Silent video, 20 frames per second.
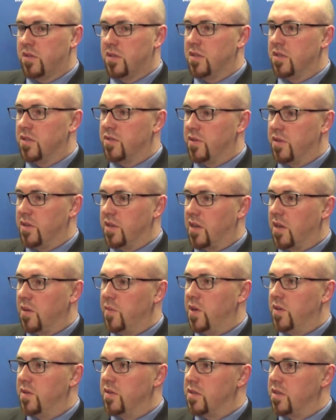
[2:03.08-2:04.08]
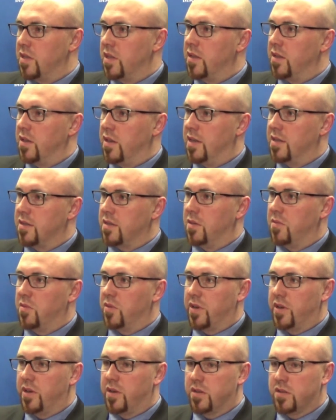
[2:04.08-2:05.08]
has really come on the scene the last couple of
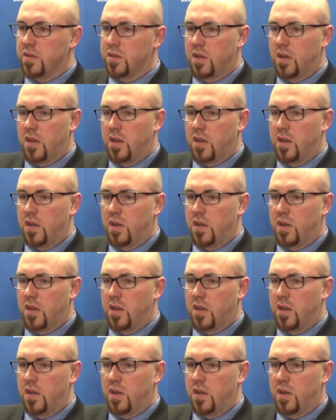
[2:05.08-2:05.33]
years.